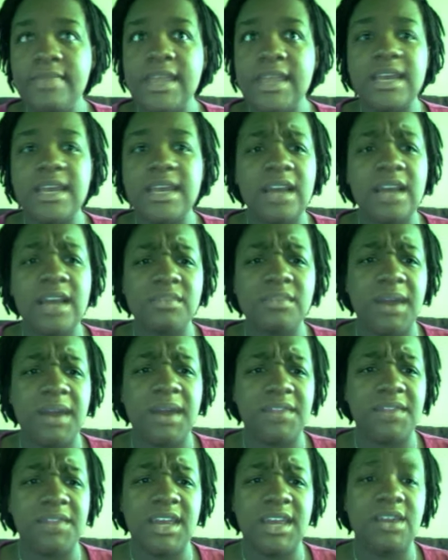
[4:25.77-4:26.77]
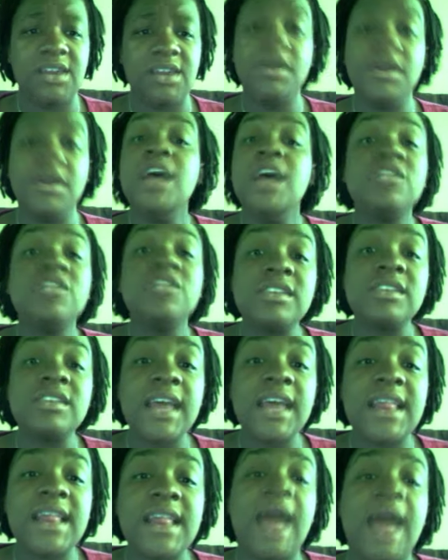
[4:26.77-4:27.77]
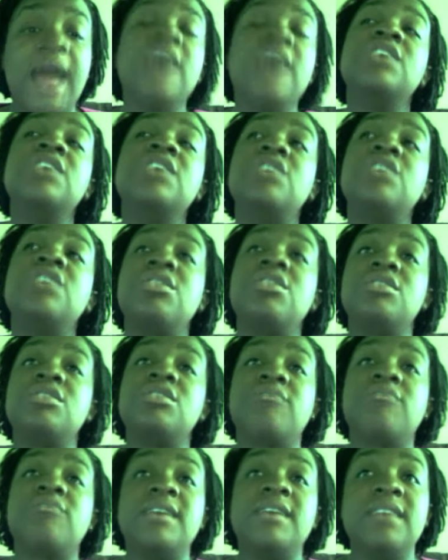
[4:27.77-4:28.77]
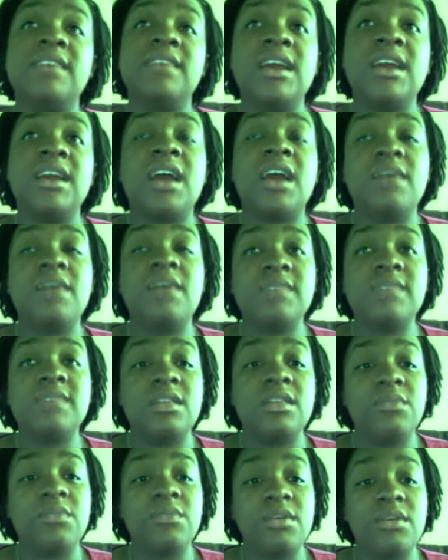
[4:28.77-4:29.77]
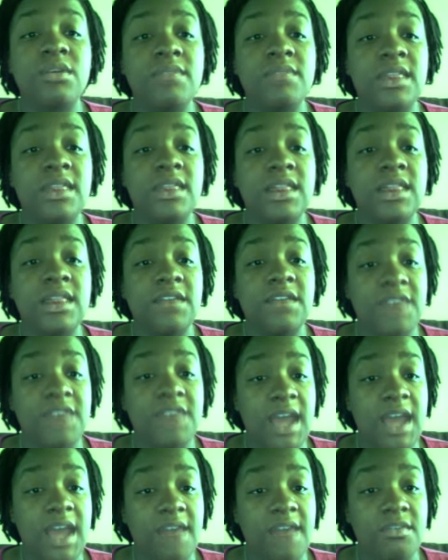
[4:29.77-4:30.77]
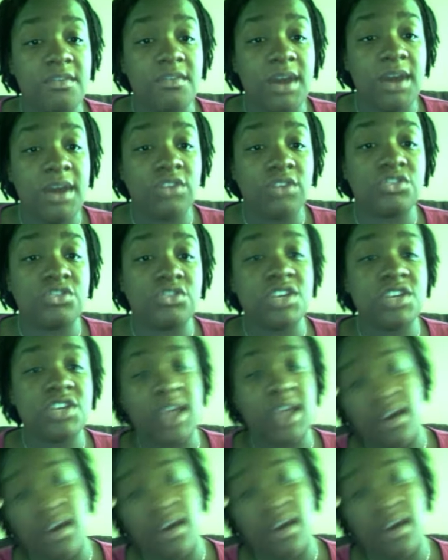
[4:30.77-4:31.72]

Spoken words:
does whatever they do. So it's like that. So this resident comes in the room the day after my ultrasound